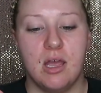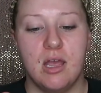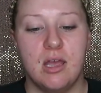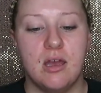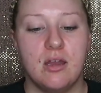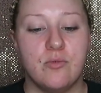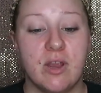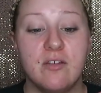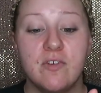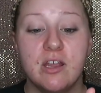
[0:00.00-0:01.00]
And
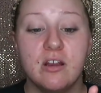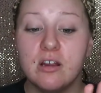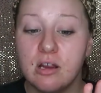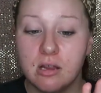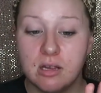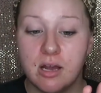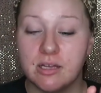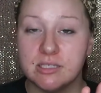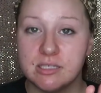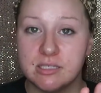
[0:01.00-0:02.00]
ring finger,
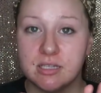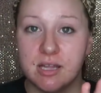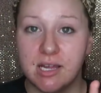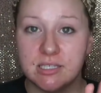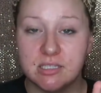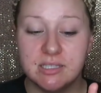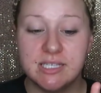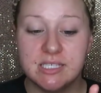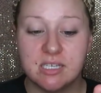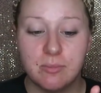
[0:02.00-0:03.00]
because it's the
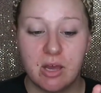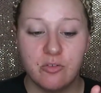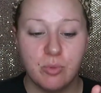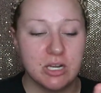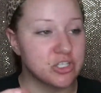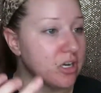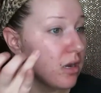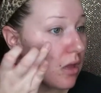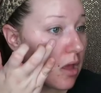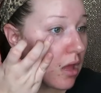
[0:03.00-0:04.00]
least amount of
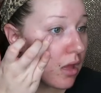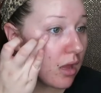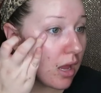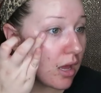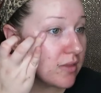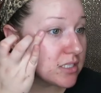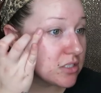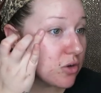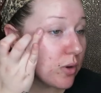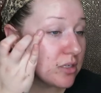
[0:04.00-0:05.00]
pressure. And this
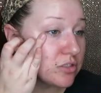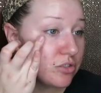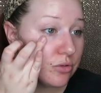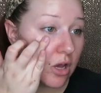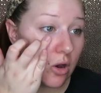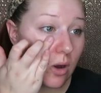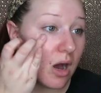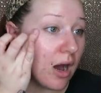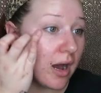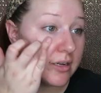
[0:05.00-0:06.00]
is going to go
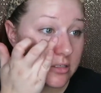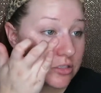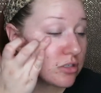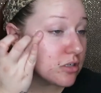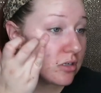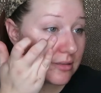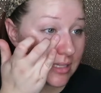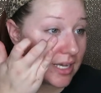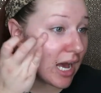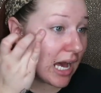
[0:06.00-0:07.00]
under
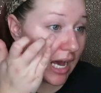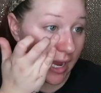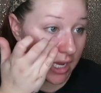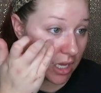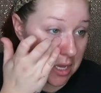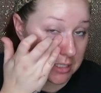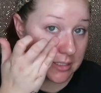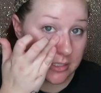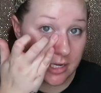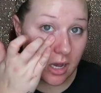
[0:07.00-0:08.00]
the eye,
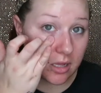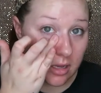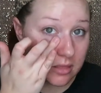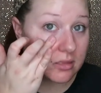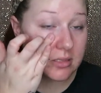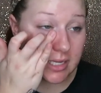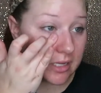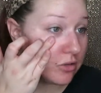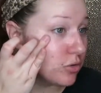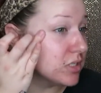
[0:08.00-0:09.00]
not on the
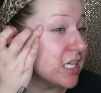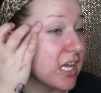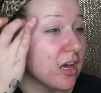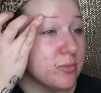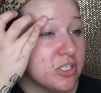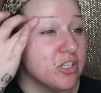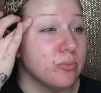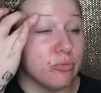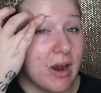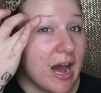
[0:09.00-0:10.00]
lid. You can take it up to your
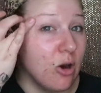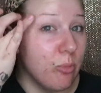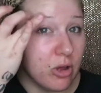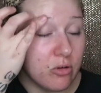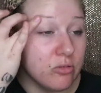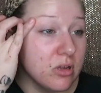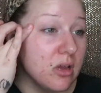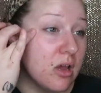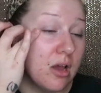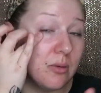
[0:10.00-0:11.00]
brow bone,
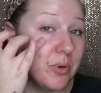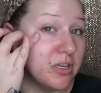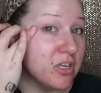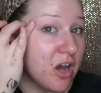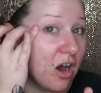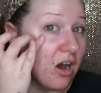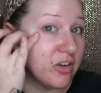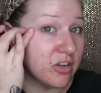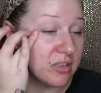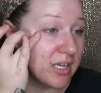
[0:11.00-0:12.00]
but not
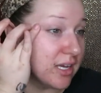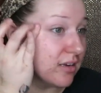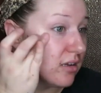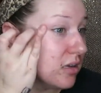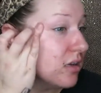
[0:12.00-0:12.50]
on your lid.